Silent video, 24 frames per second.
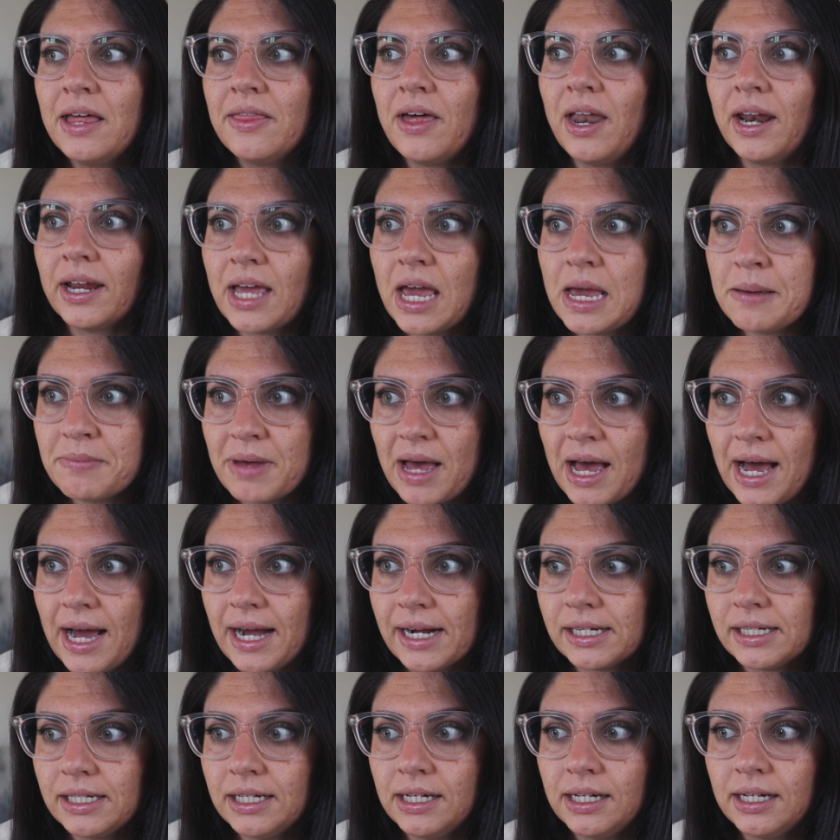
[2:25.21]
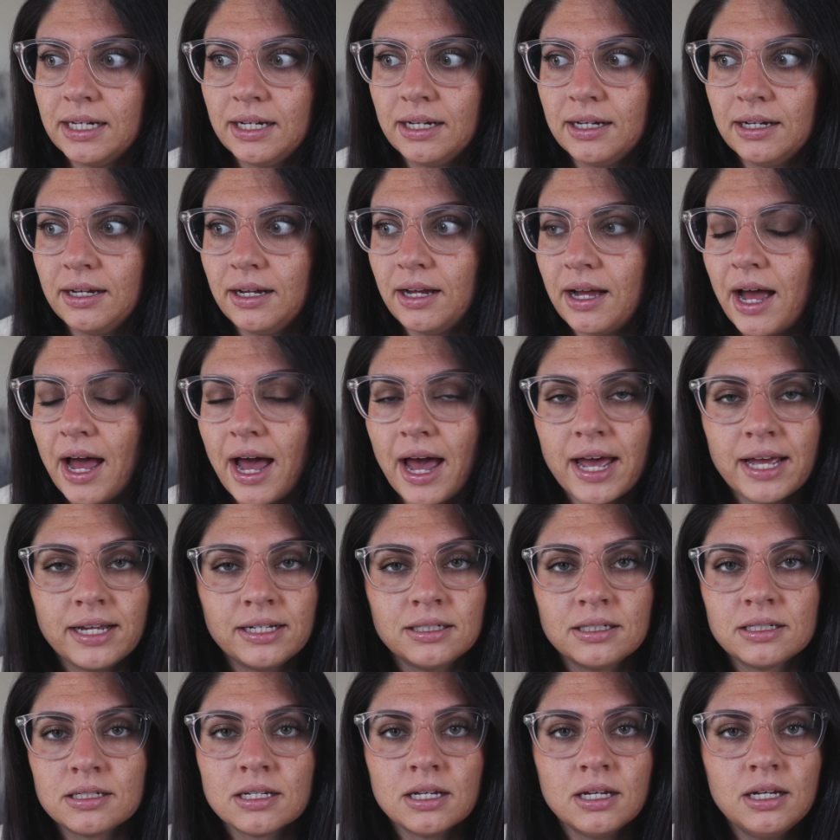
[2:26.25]
Then I came back,
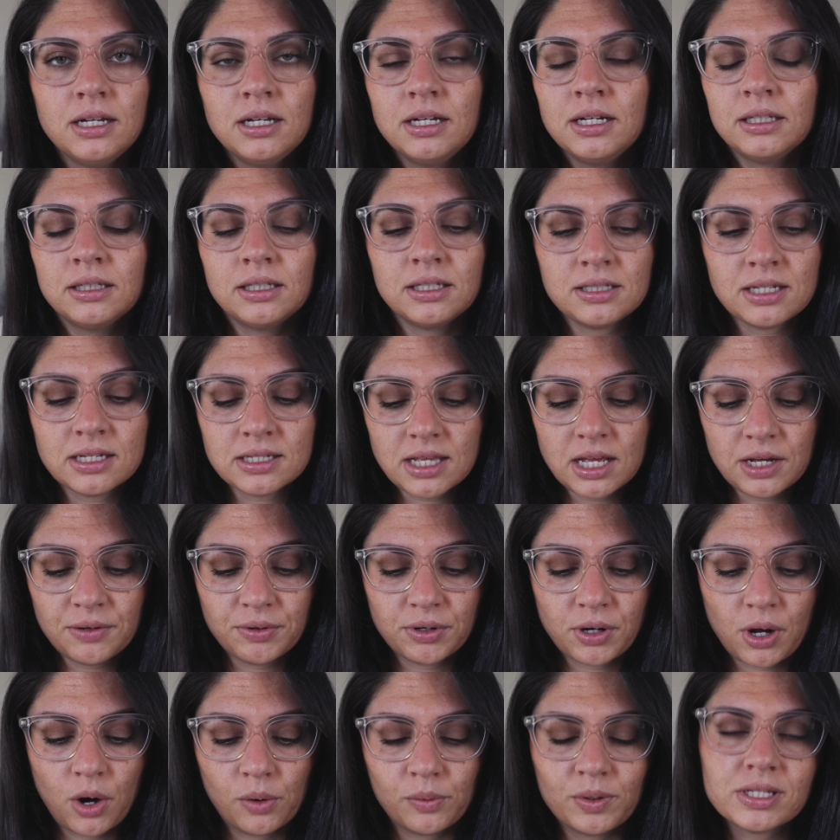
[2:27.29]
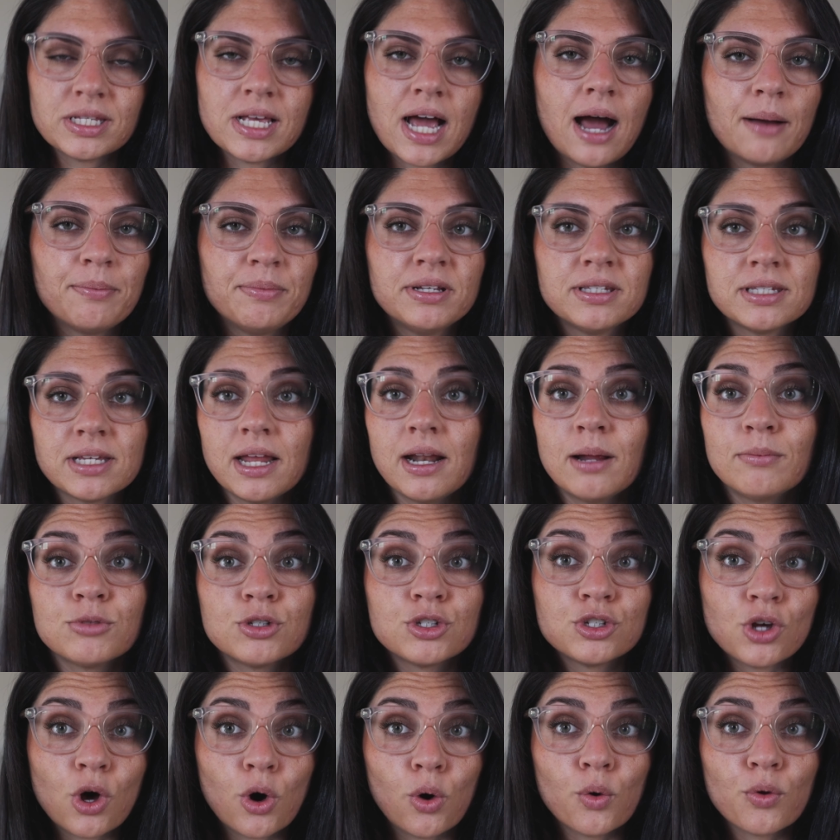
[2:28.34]
and this is like what always happens, and I'm
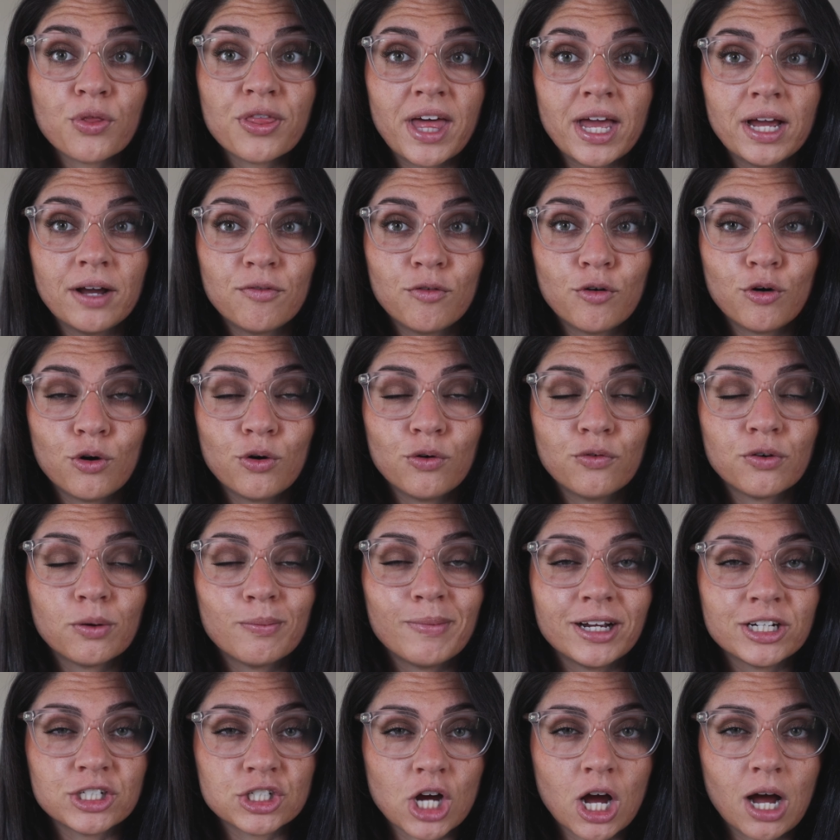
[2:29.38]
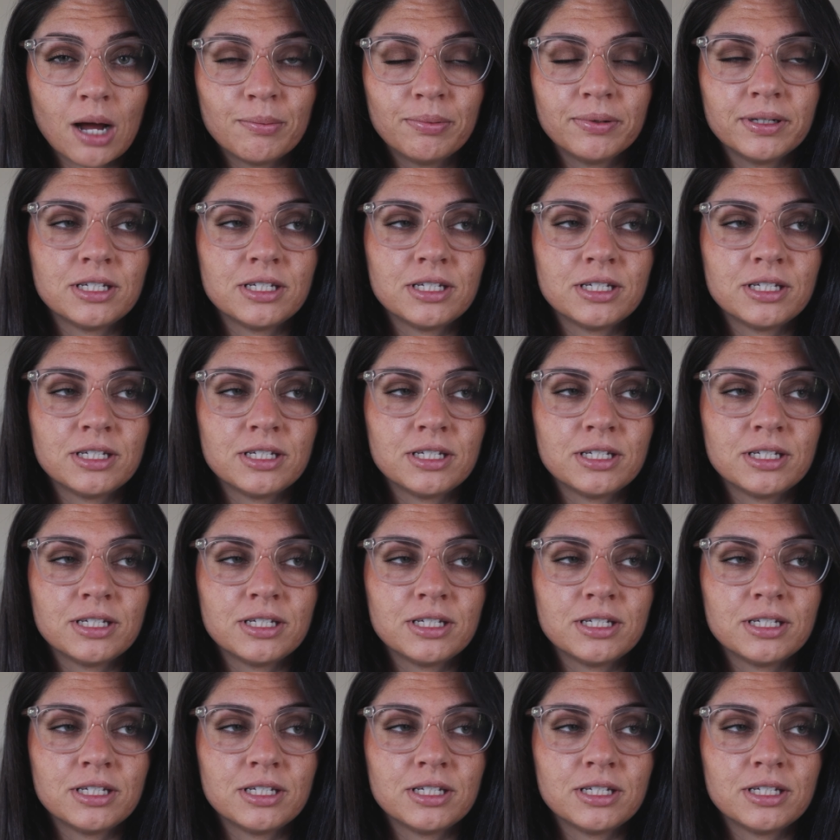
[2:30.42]
so thankful for my job.